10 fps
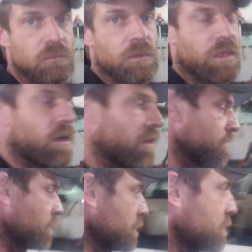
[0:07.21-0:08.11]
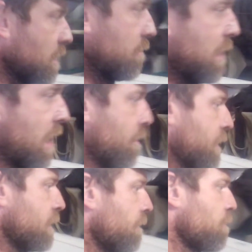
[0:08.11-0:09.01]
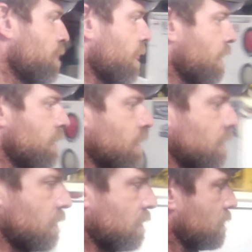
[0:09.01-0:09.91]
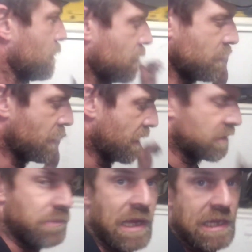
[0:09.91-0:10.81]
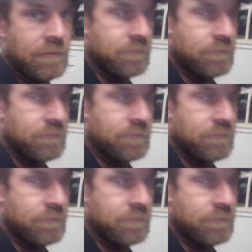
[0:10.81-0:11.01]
You all know this truck behind me. Well, that's Betty.